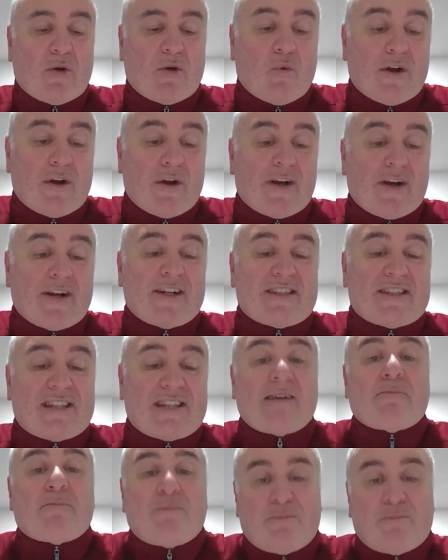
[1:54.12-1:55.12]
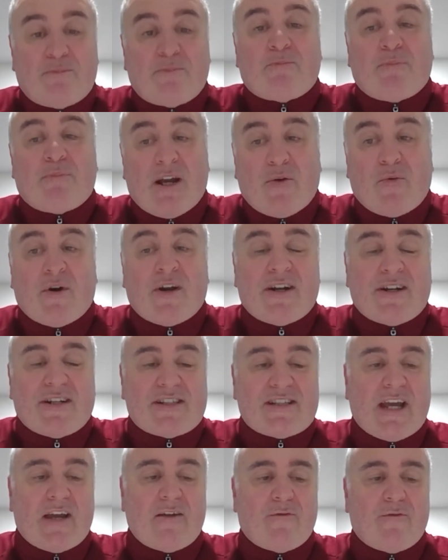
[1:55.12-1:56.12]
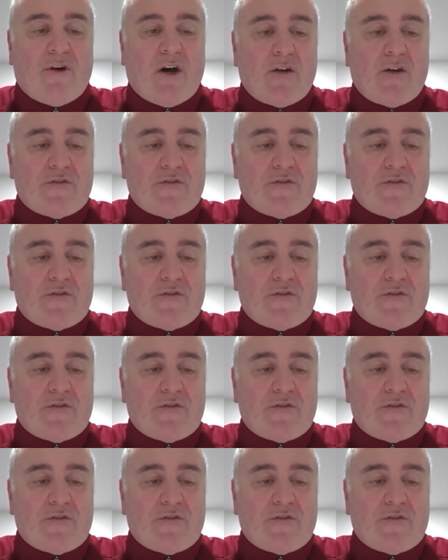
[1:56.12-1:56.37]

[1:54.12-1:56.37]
I wanted to stay involved.